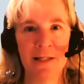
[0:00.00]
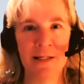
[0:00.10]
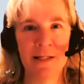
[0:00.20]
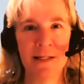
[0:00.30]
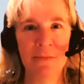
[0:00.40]

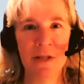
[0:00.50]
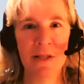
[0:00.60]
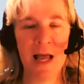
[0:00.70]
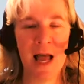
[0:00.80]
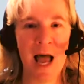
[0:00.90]
and some of
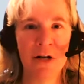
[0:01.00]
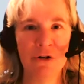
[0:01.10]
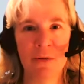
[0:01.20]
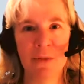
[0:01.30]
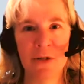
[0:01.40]
the
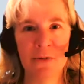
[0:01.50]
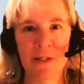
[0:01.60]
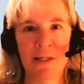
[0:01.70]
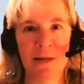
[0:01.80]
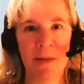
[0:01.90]

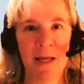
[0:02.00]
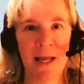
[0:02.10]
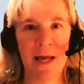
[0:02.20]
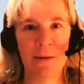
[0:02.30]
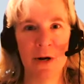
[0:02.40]
attributes that make
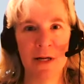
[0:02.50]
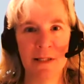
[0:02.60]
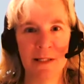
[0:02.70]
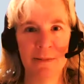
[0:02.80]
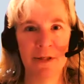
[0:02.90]

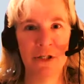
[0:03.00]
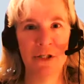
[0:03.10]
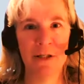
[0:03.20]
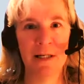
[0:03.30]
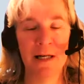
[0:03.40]
catamarans
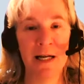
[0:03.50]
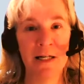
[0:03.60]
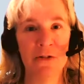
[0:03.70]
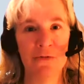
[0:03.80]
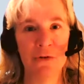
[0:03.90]
especially
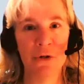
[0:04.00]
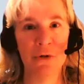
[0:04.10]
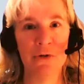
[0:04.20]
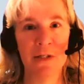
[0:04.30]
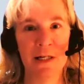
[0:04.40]
nice for
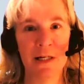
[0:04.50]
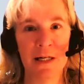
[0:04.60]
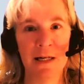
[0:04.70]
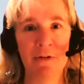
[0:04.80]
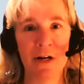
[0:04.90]
cruising
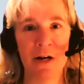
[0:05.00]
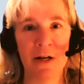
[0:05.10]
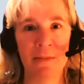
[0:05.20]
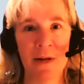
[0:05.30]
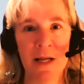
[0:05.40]
and living on.